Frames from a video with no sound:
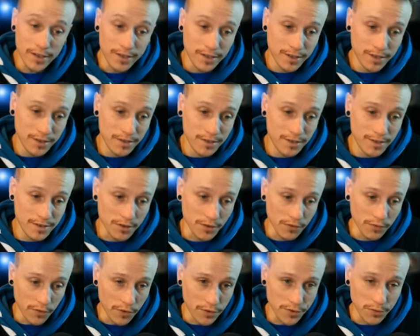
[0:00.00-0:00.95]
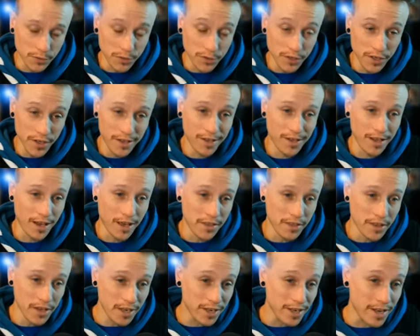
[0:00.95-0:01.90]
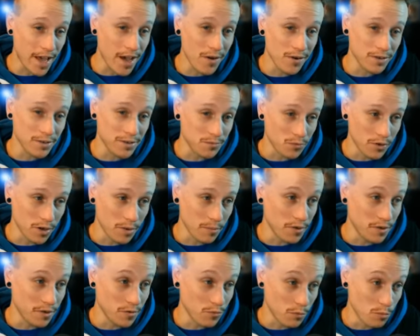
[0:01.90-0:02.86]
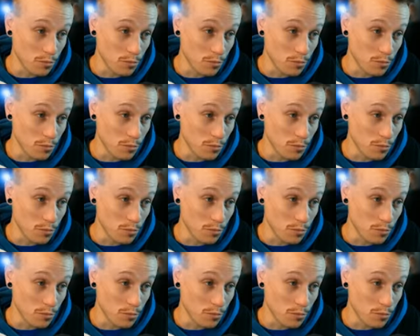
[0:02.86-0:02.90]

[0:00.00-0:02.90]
right, so far so good. I think now is when I'm going to